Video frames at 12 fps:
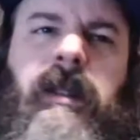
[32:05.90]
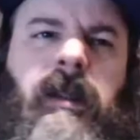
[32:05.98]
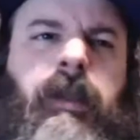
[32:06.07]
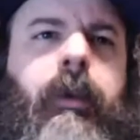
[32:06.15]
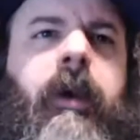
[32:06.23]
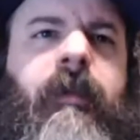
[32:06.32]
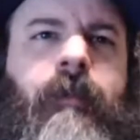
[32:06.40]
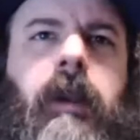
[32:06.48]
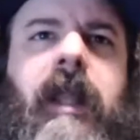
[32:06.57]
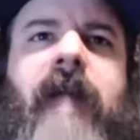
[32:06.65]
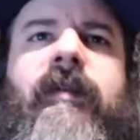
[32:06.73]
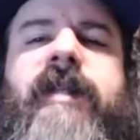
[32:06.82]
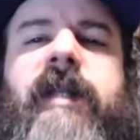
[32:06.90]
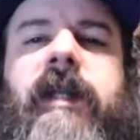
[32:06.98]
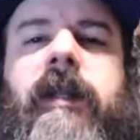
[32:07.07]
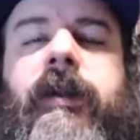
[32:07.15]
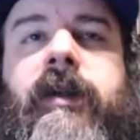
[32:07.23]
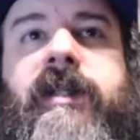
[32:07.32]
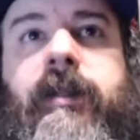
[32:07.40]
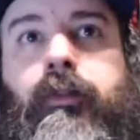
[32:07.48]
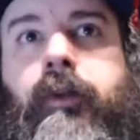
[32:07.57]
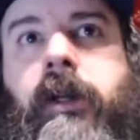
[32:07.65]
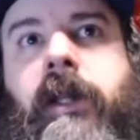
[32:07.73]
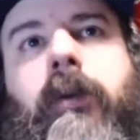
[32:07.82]
3 or 4 levels in it. There's some
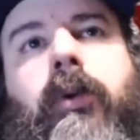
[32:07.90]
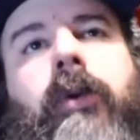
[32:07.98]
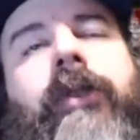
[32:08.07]
really cool